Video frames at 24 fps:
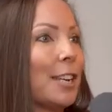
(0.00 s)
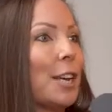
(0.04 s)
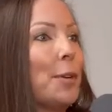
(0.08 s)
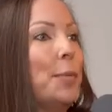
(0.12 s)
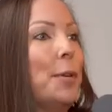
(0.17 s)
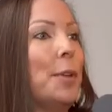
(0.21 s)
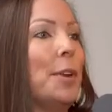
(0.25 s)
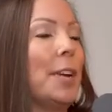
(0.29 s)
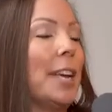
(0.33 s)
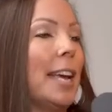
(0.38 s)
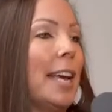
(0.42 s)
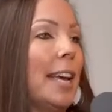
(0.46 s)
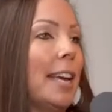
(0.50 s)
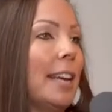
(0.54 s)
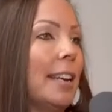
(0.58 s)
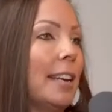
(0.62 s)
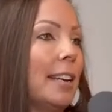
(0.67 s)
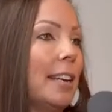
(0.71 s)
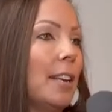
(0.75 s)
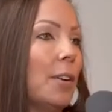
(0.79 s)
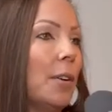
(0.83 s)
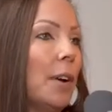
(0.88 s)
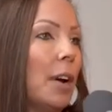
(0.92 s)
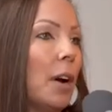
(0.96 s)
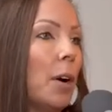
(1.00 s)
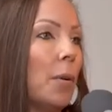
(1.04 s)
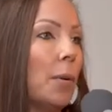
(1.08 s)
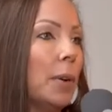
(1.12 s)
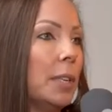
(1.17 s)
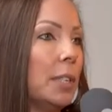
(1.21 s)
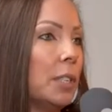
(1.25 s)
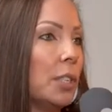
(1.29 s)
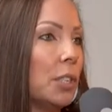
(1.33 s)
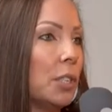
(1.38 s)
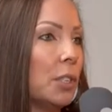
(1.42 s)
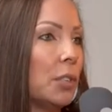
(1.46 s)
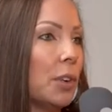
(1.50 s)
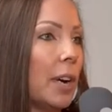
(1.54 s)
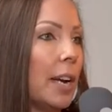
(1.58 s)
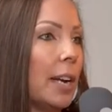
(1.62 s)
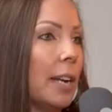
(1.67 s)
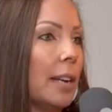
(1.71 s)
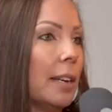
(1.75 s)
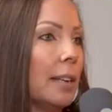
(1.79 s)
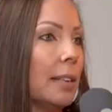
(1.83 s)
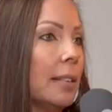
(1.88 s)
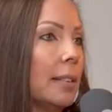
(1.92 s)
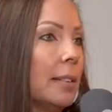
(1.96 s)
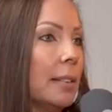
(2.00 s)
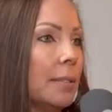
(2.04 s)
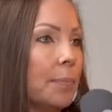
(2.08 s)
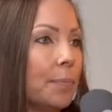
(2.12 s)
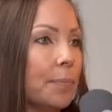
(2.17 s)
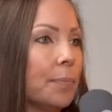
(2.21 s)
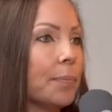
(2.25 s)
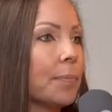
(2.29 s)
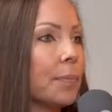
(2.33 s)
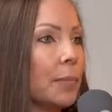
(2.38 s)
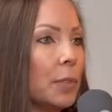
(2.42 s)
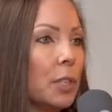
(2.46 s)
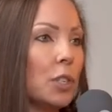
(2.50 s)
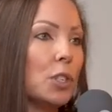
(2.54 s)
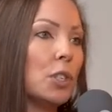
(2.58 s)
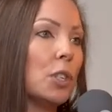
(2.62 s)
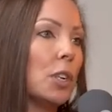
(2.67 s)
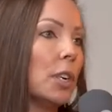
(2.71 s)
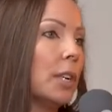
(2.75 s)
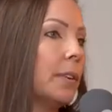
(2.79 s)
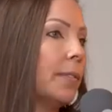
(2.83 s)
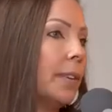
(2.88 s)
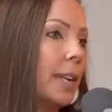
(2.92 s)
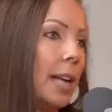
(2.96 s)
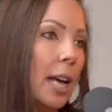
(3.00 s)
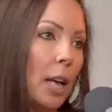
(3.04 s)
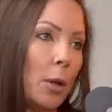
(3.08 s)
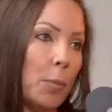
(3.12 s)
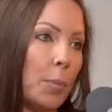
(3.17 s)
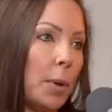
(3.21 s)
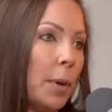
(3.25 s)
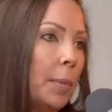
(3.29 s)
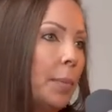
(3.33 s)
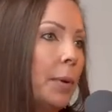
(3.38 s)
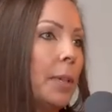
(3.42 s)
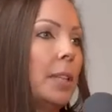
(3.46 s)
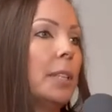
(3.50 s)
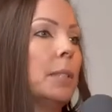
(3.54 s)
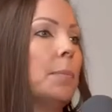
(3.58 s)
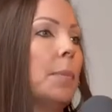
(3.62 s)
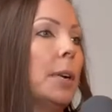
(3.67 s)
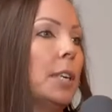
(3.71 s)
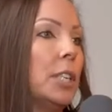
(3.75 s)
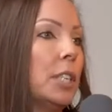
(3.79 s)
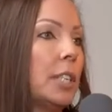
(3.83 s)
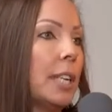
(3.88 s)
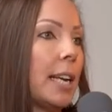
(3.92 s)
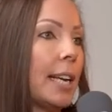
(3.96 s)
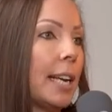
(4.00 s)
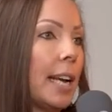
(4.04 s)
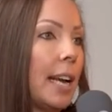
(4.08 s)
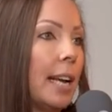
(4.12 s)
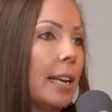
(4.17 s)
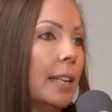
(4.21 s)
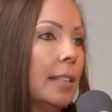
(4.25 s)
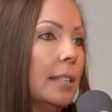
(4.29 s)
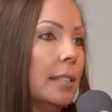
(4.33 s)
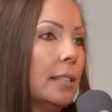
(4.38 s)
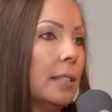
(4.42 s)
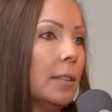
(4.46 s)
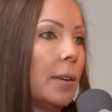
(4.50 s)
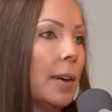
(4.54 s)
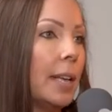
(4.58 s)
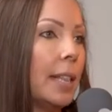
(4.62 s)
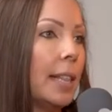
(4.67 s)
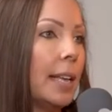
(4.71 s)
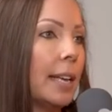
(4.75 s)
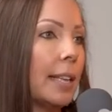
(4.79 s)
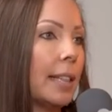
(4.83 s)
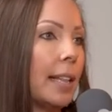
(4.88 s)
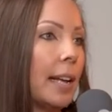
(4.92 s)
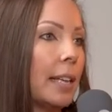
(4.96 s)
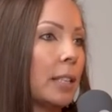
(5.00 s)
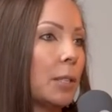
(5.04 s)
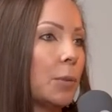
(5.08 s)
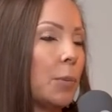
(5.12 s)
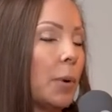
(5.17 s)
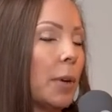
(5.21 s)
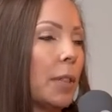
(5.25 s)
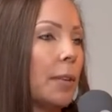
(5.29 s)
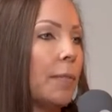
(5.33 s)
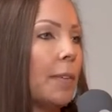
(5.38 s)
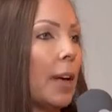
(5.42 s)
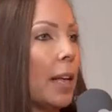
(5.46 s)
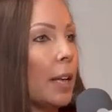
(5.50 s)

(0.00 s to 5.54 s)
to communicate. I always just try to serve and help people as much as I can. So I think that's where the